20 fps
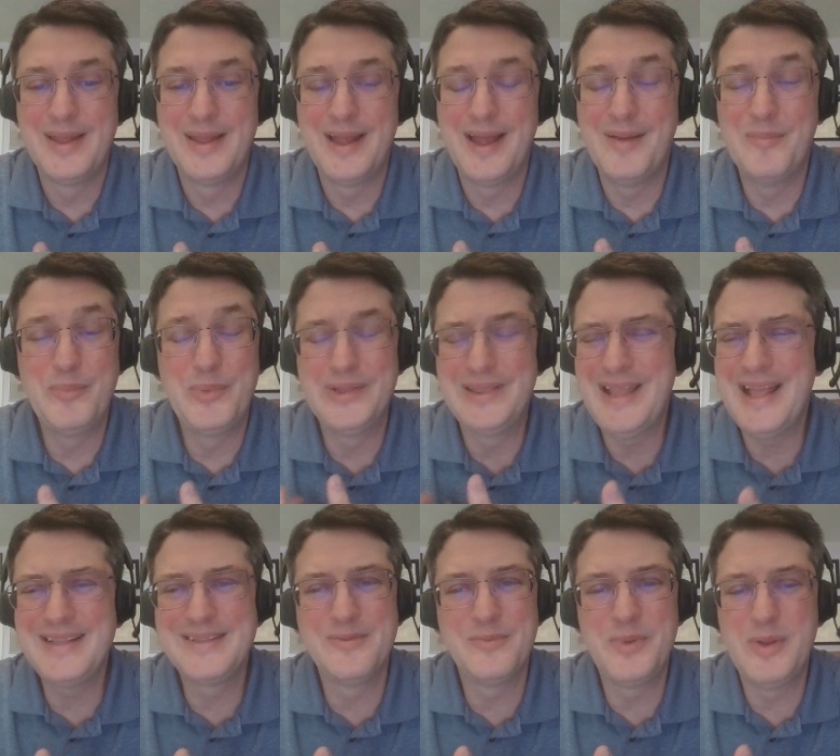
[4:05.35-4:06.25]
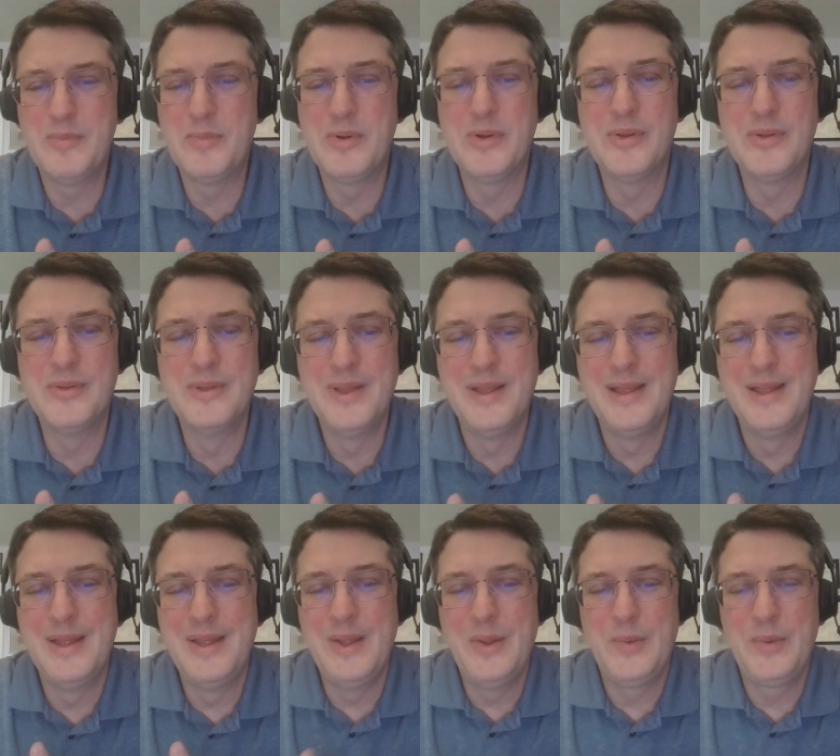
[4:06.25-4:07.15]
uh, but lots of people
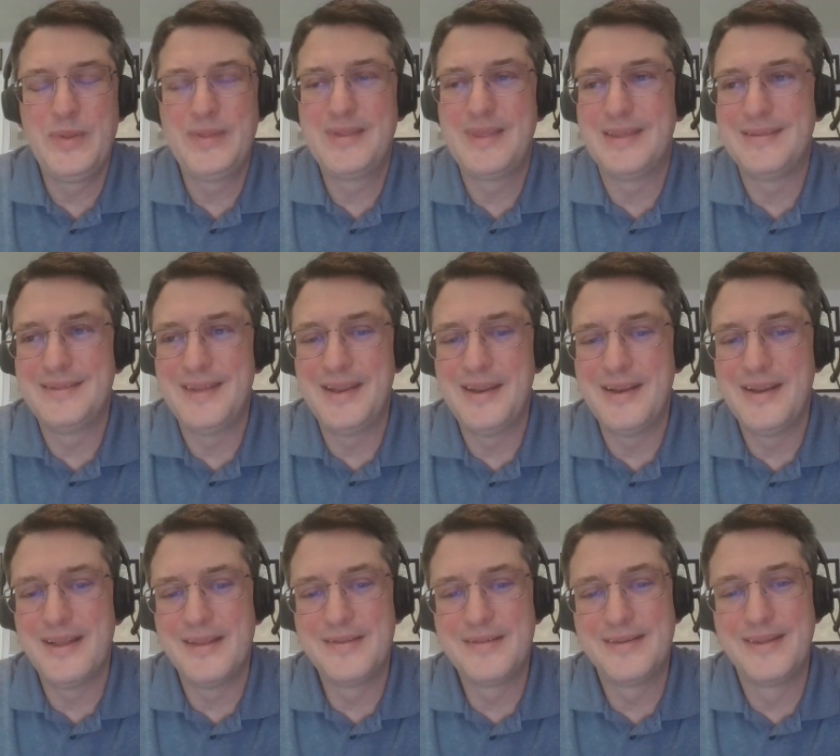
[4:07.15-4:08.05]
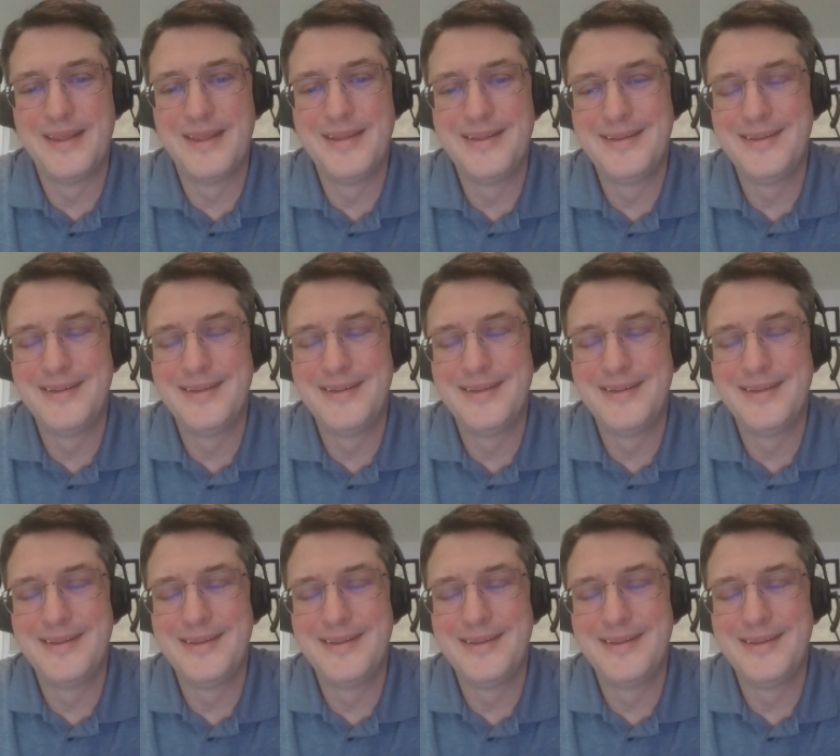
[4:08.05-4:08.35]
with tinnitus